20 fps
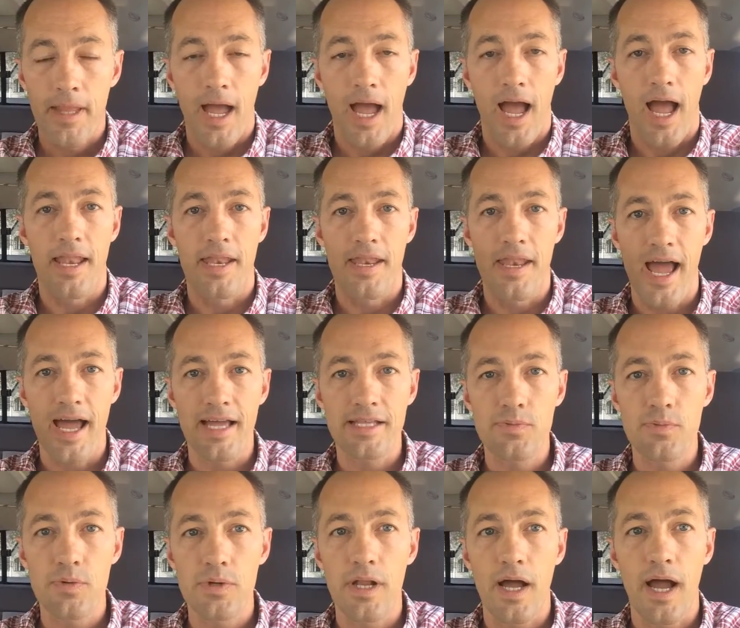And
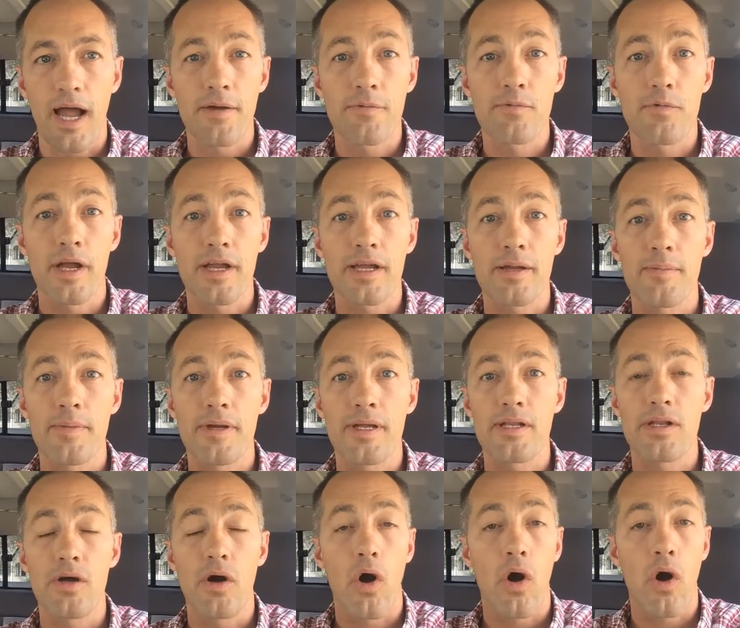that's what I
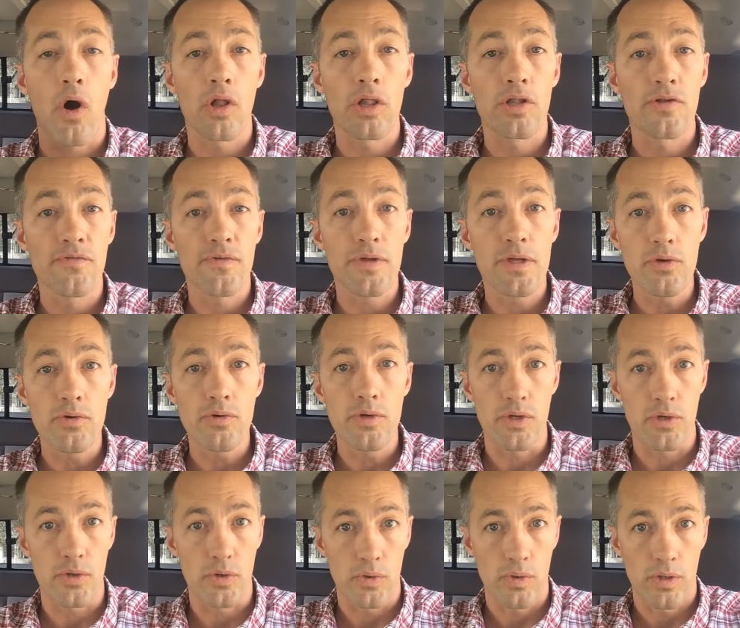recommend all of you
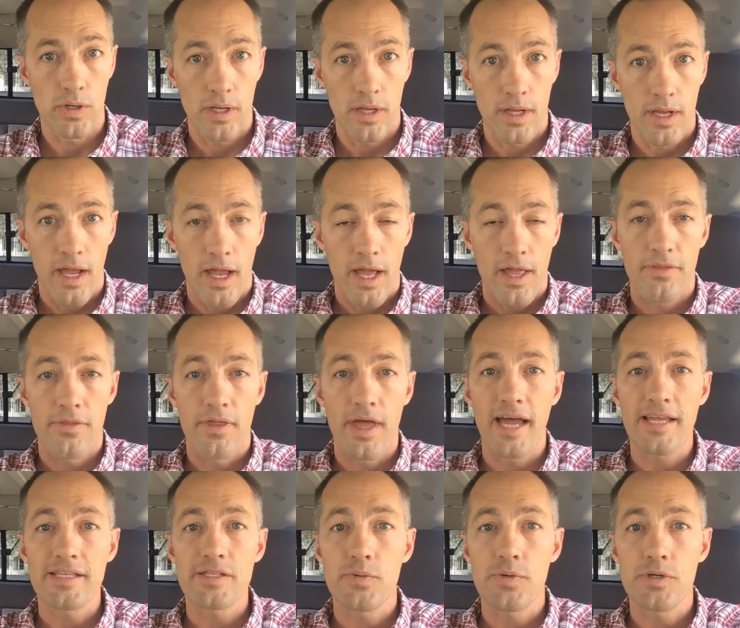do.
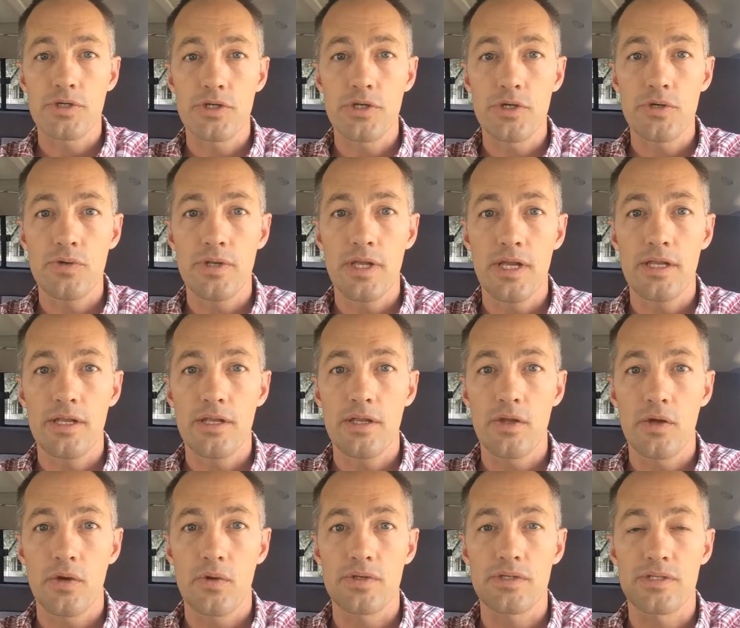That's what you need to
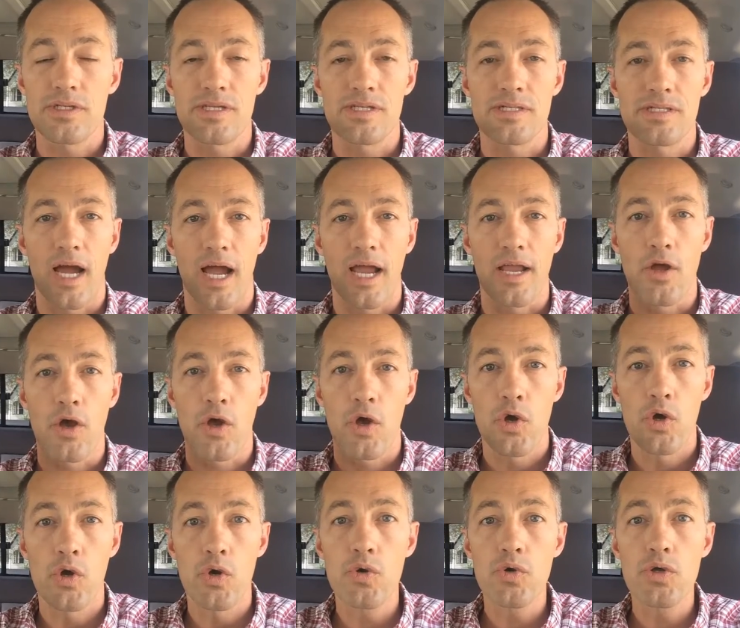do, is decide
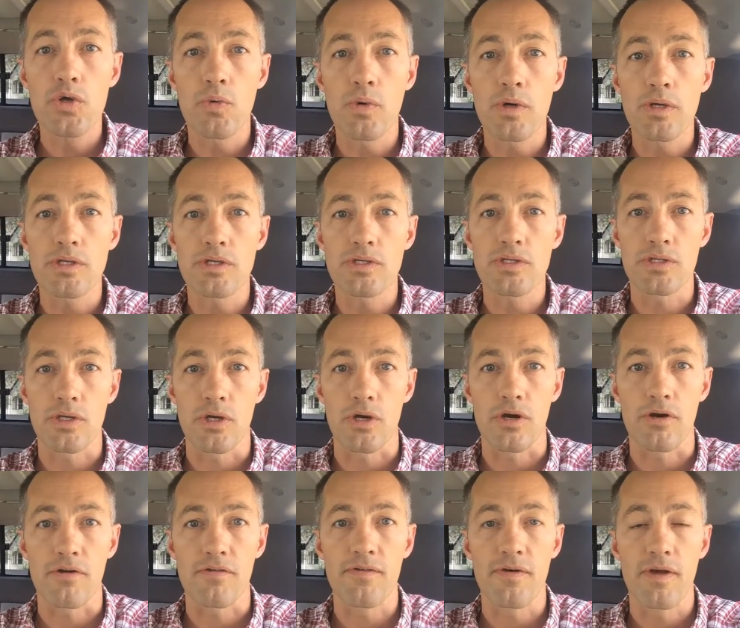who you want to
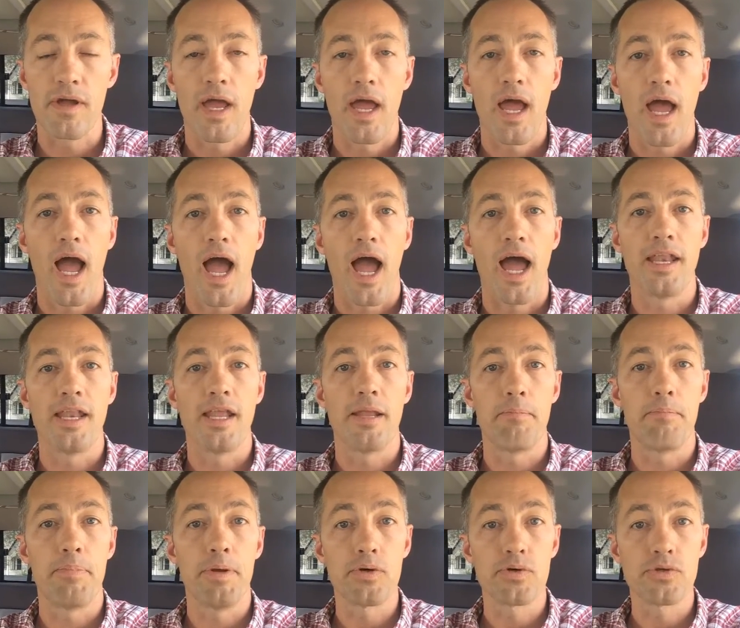serve and then
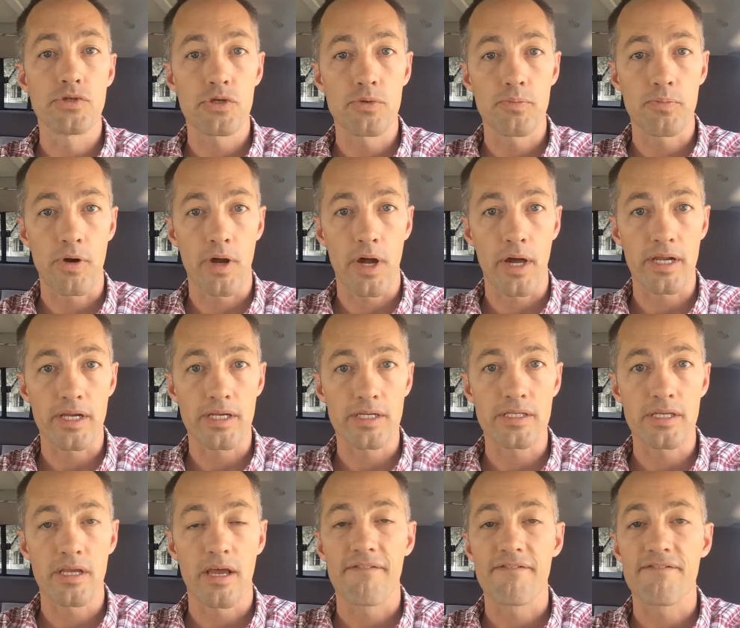build your
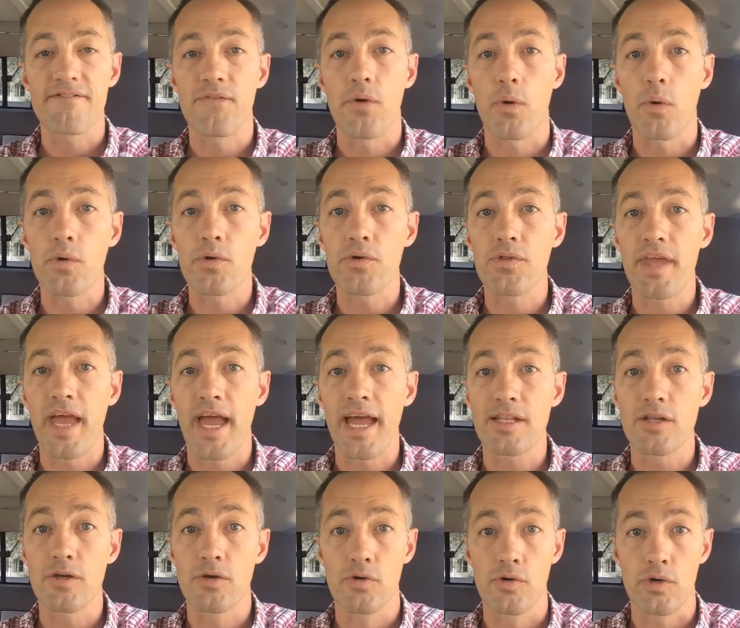products for
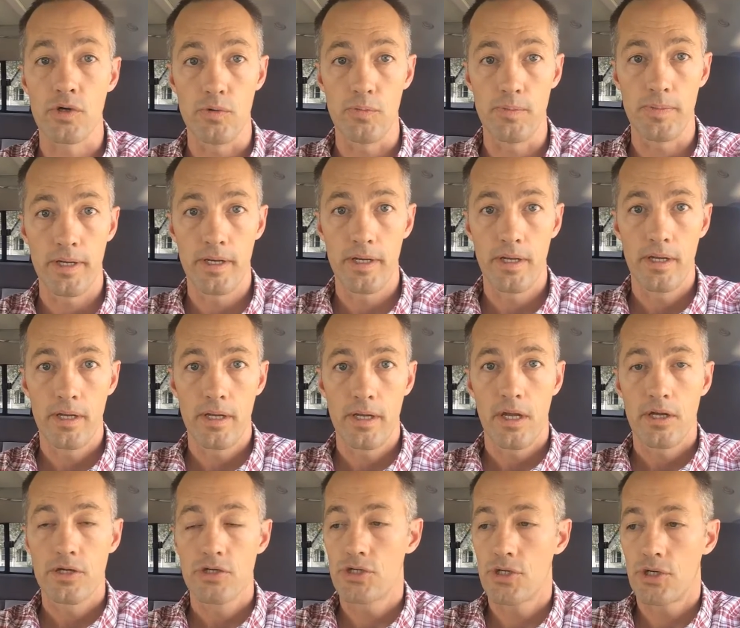that group.
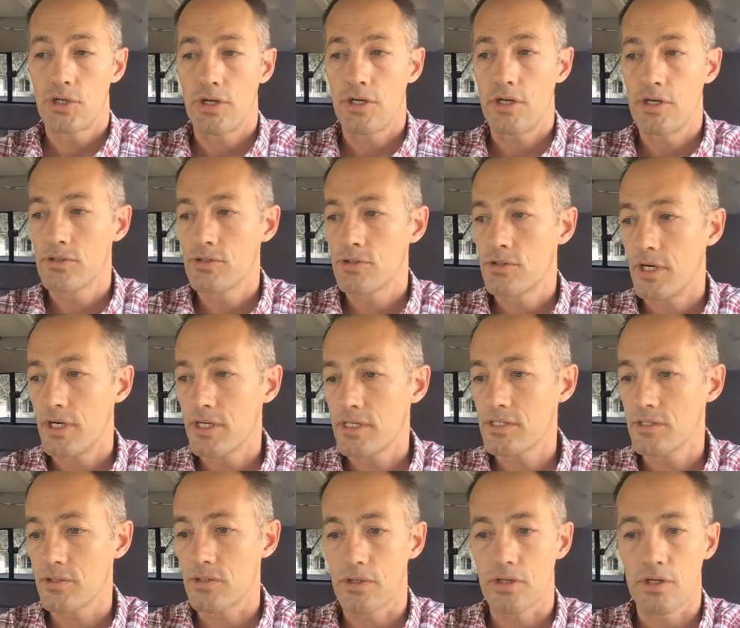Sure, your
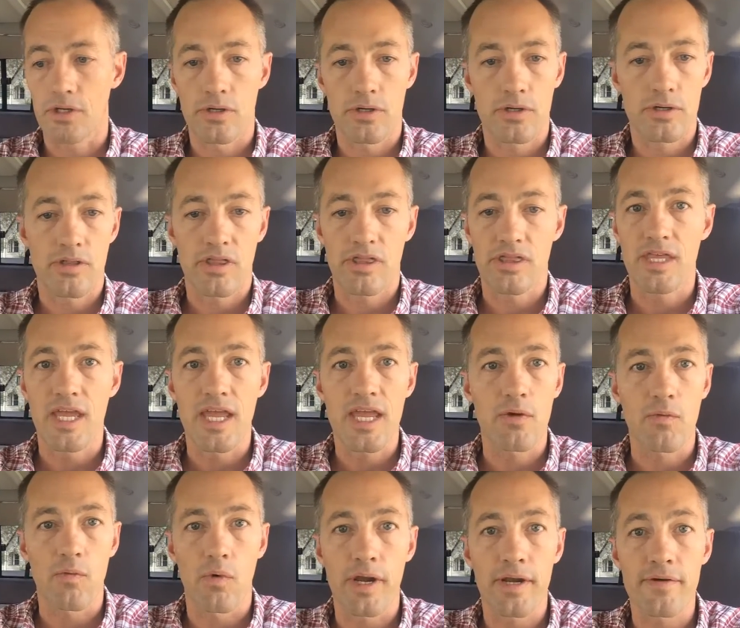trucks or your
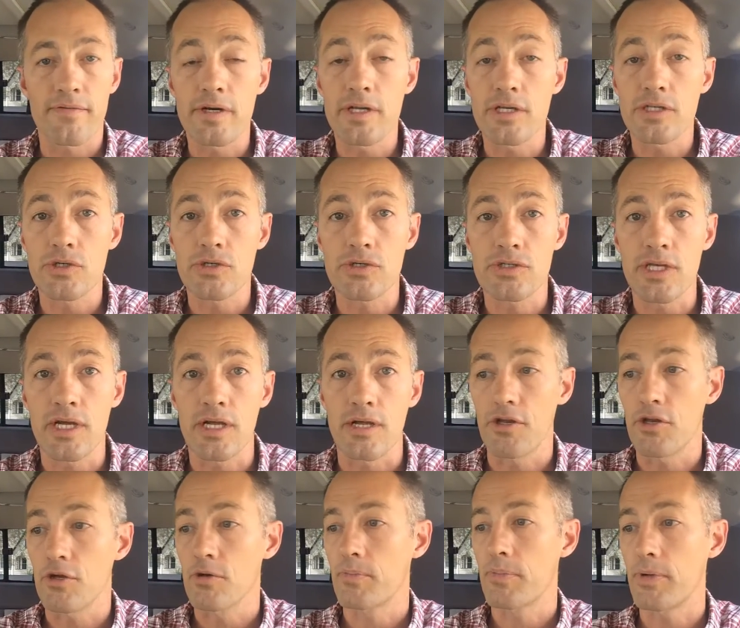thing, whatever it is you're
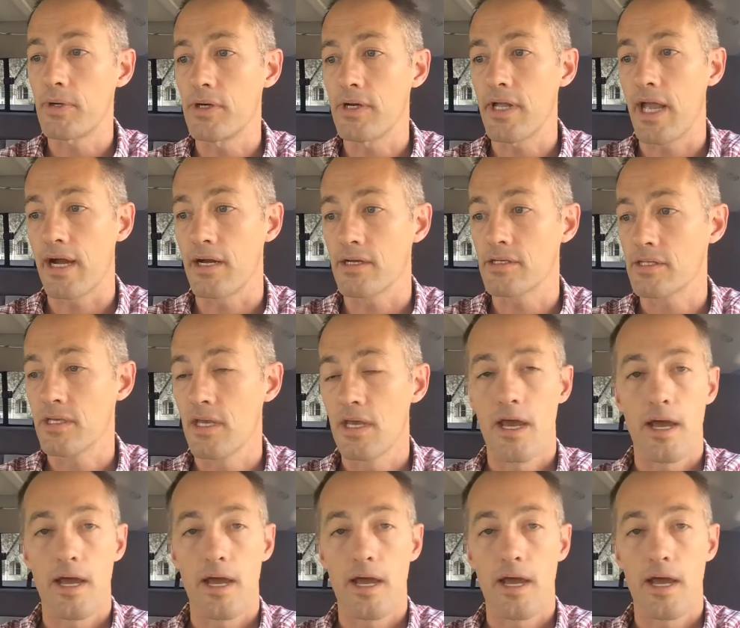selling, your birdhouse,